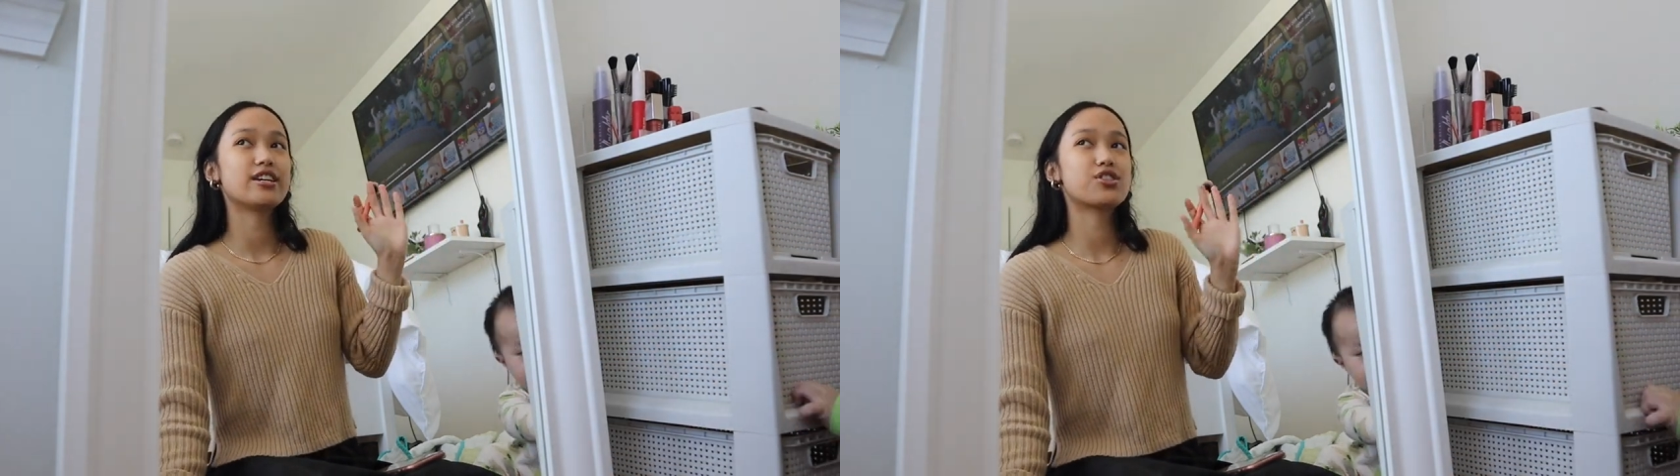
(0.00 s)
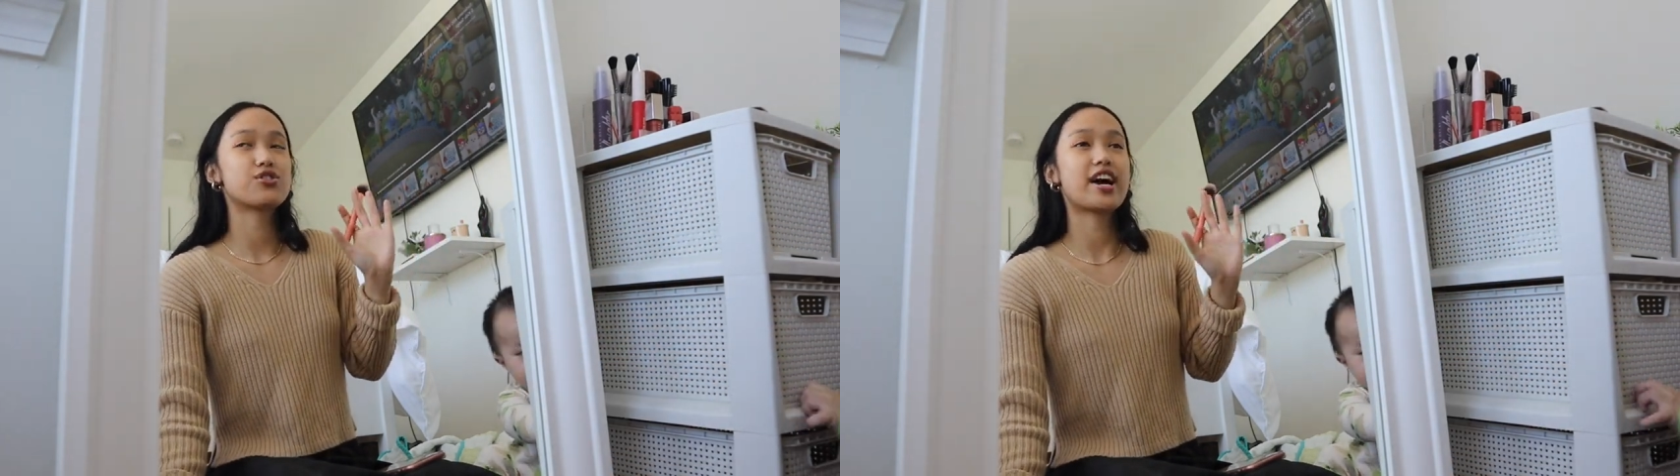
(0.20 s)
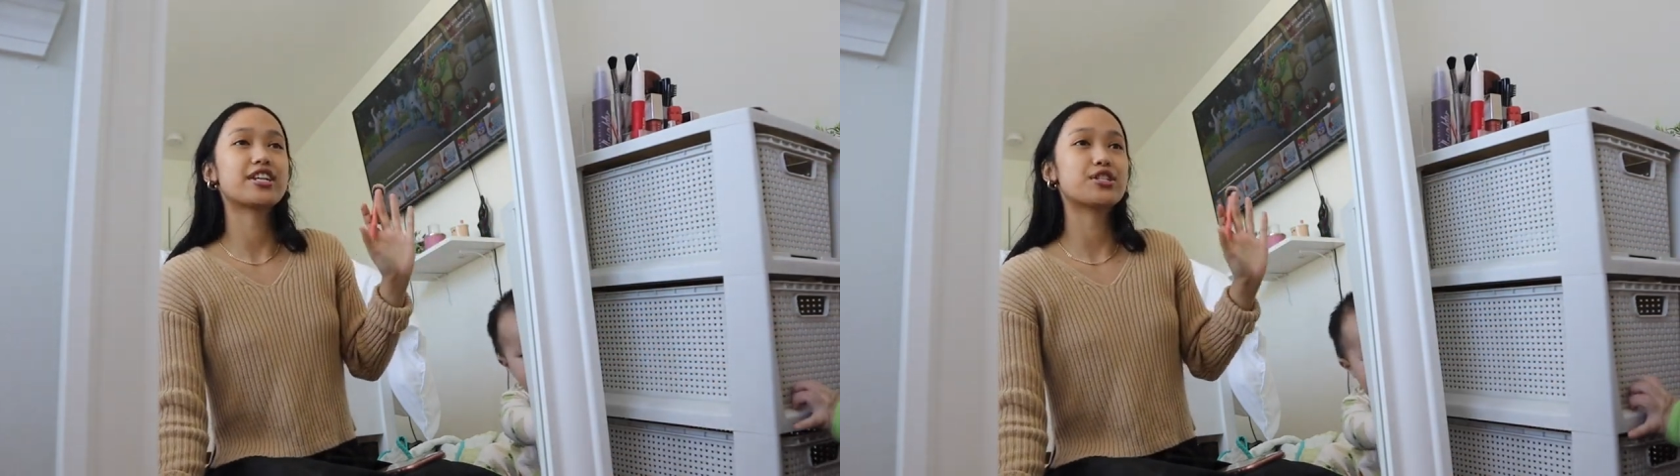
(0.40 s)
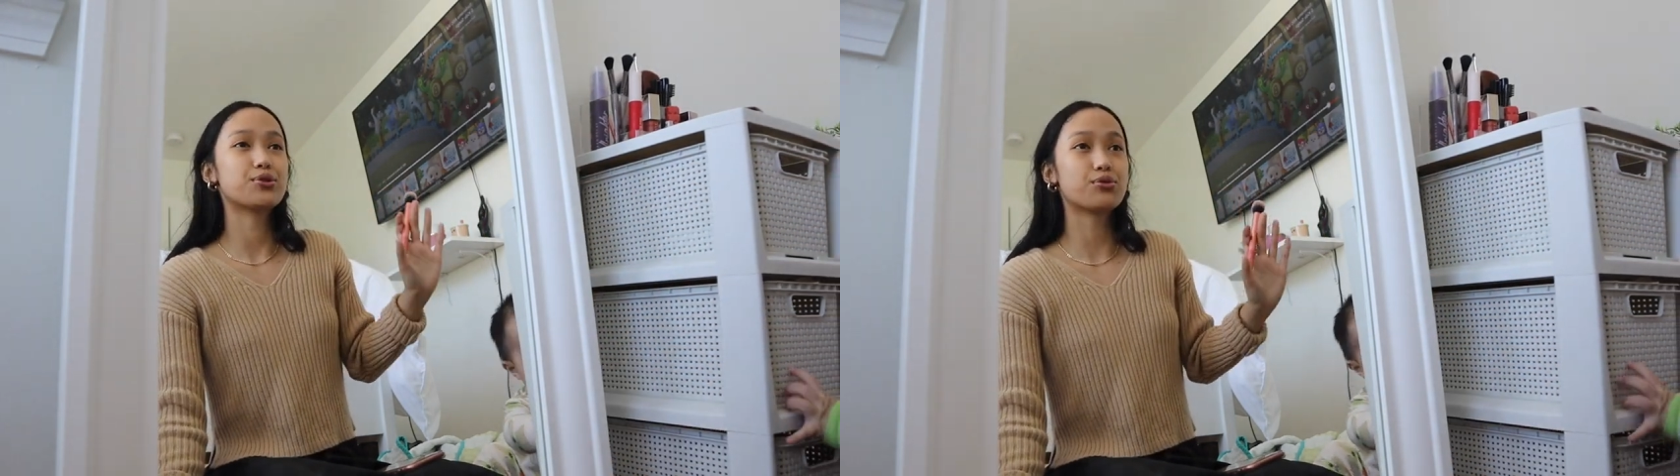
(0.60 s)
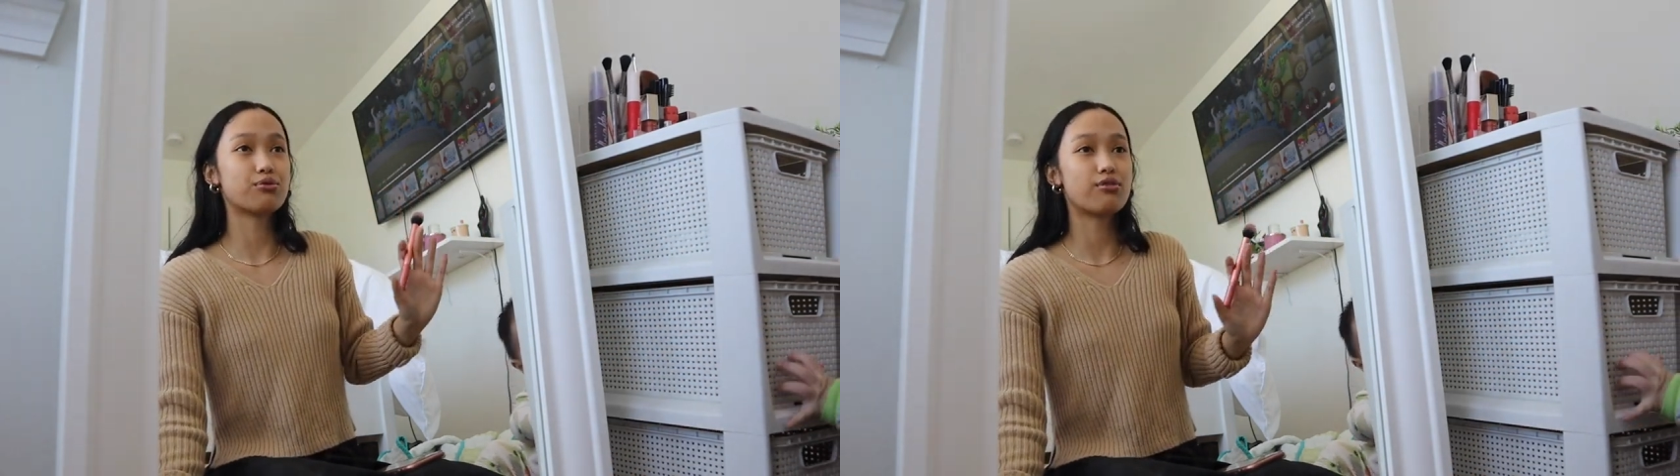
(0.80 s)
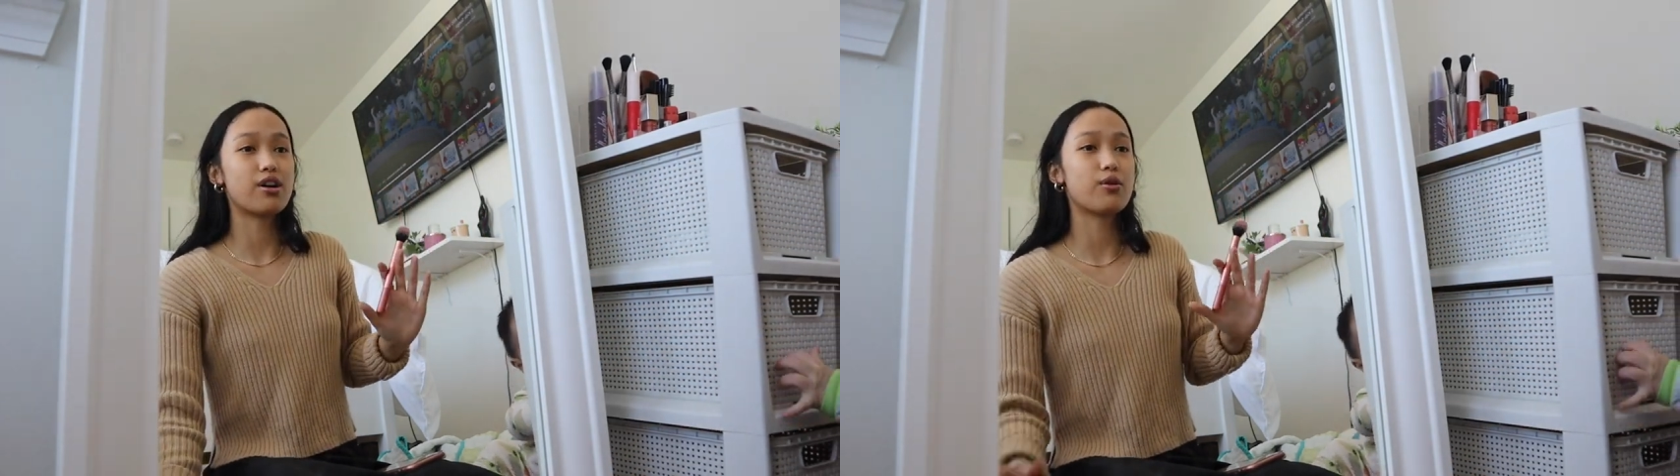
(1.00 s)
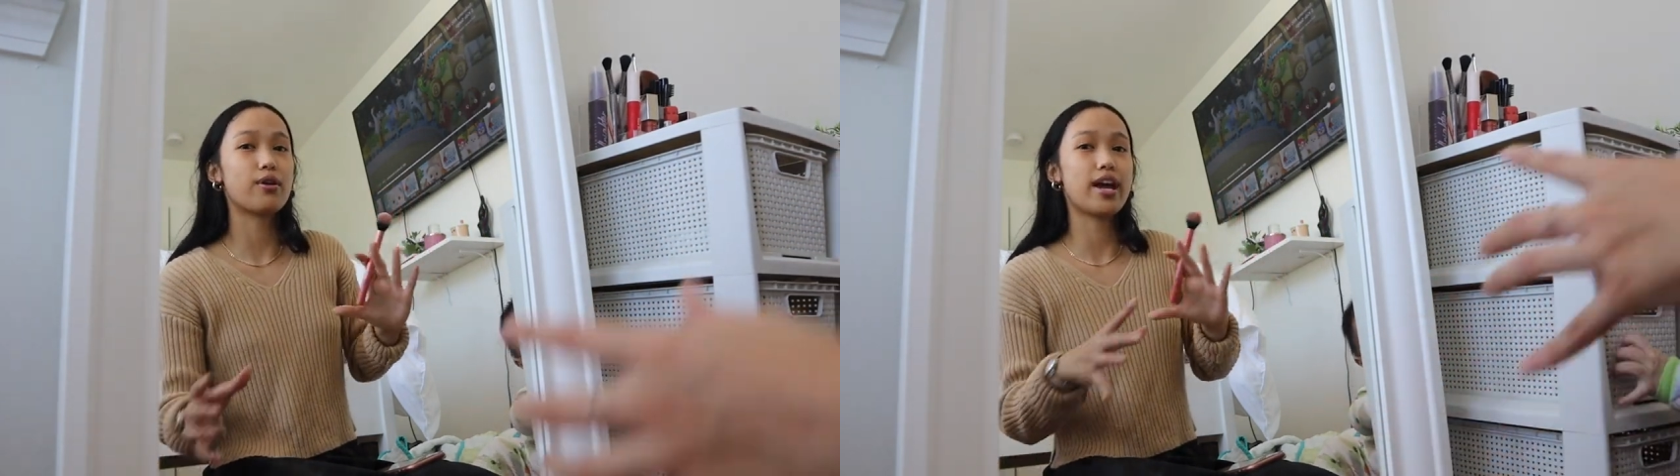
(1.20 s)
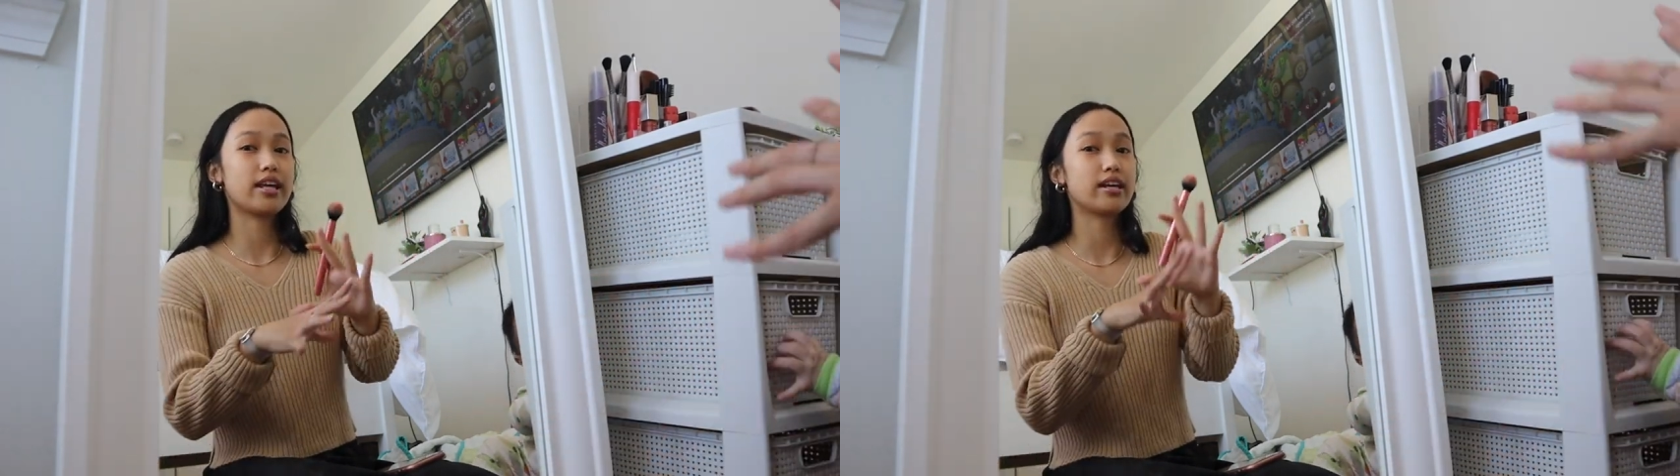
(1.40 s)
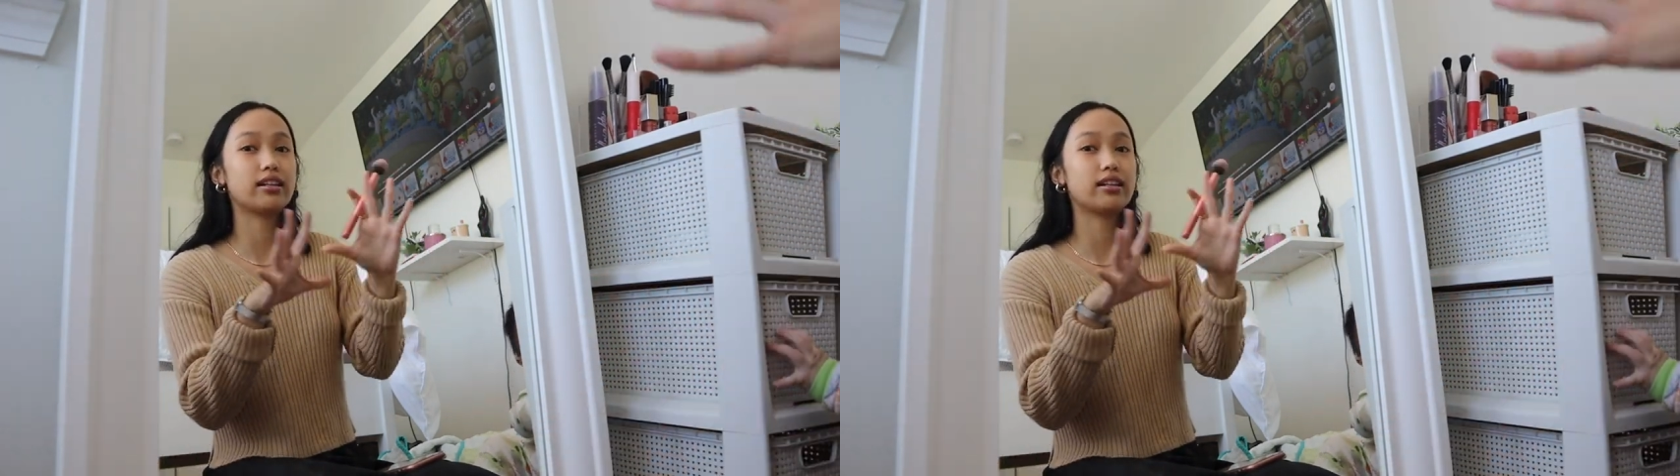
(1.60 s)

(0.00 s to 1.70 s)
trying to grow a